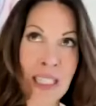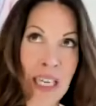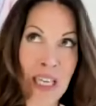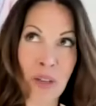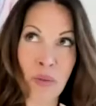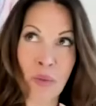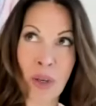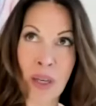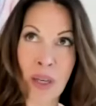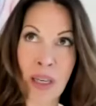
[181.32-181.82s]

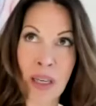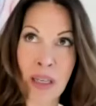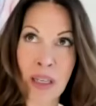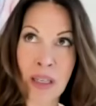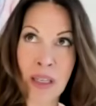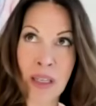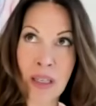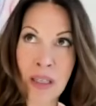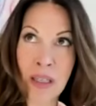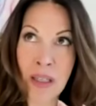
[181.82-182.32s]
gateway,
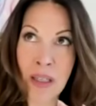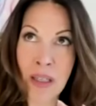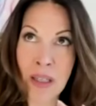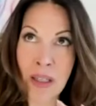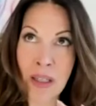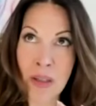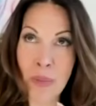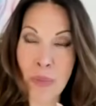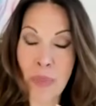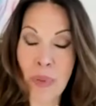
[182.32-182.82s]

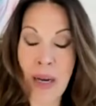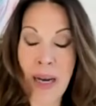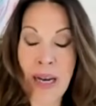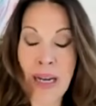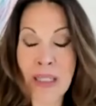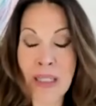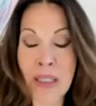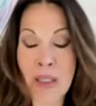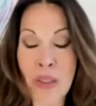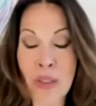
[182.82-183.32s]

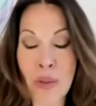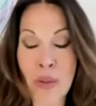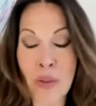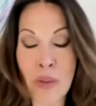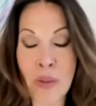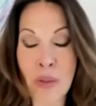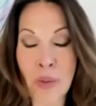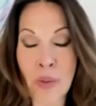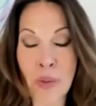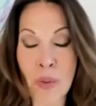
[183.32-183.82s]
back to the
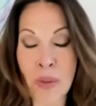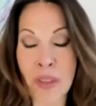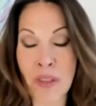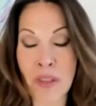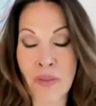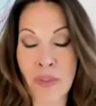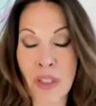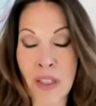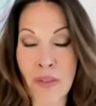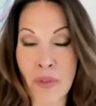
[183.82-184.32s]
source
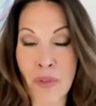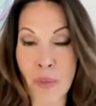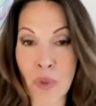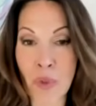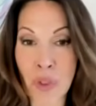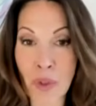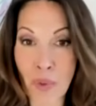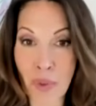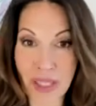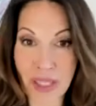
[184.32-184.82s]
of light from
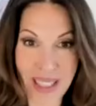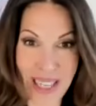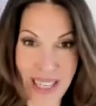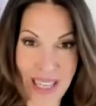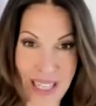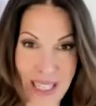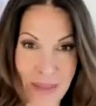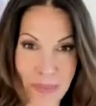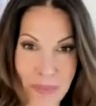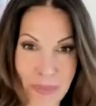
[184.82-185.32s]
which we
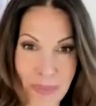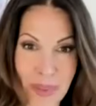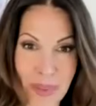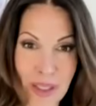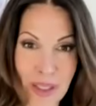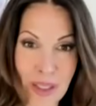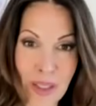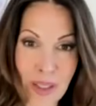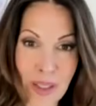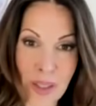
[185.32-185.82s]
came.
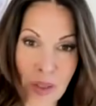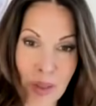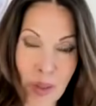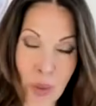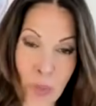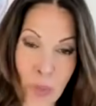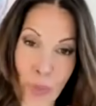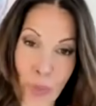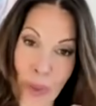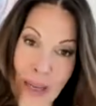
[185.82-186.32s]

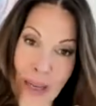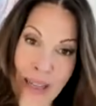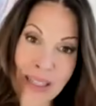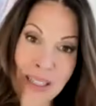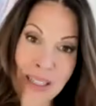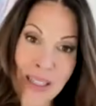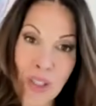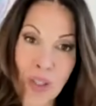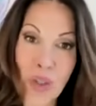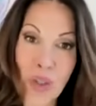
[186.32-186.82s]
So
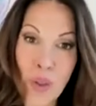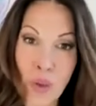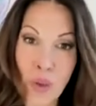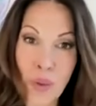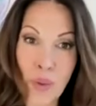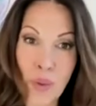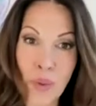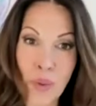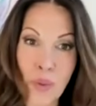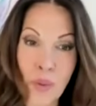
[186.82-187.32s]
back
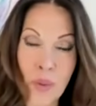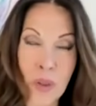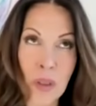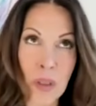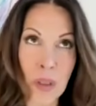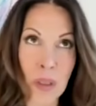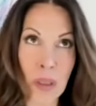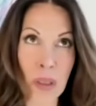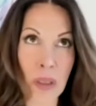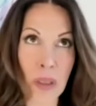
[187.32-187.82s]
to
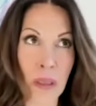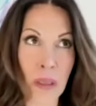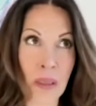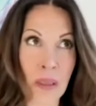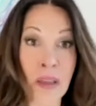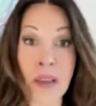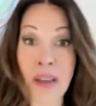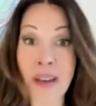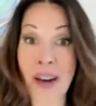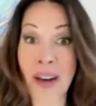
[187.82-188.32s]
the
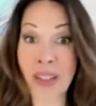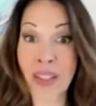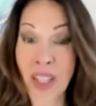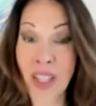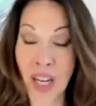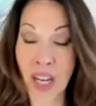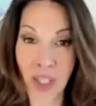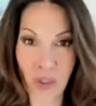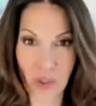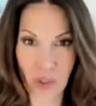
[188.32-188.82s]
God
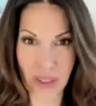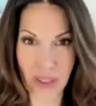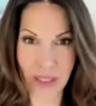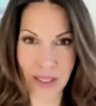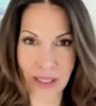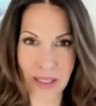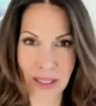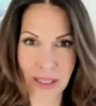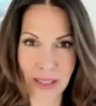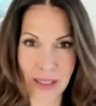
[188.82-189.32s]

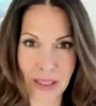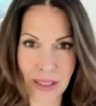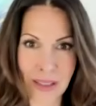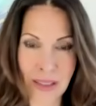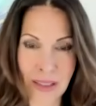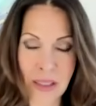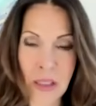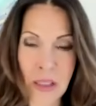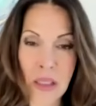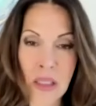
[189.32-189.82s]

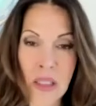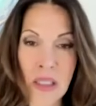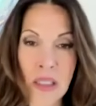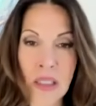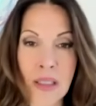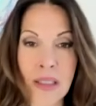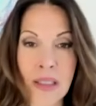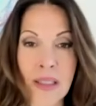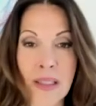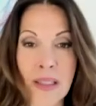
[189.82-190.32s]
consciousness.
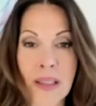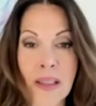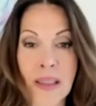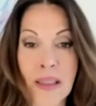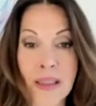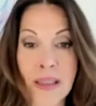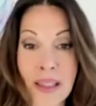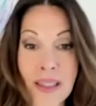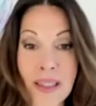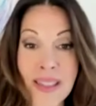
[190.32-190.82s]

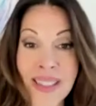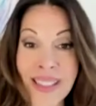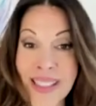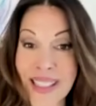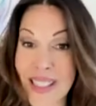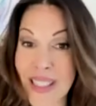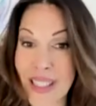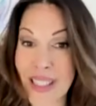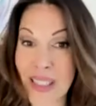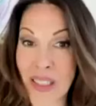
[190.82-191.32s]
This
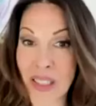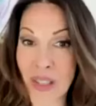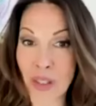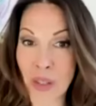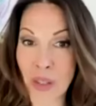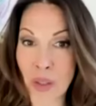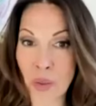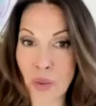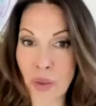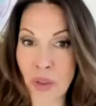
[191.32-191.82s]
is
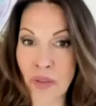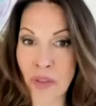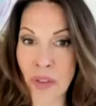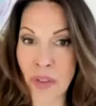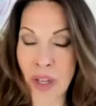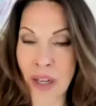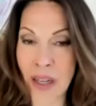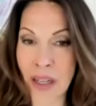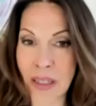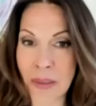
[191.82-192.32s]
so
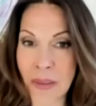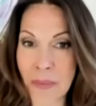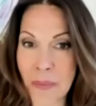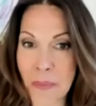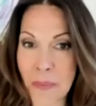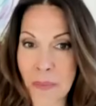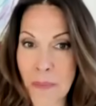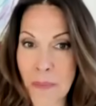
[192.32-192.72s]
divine.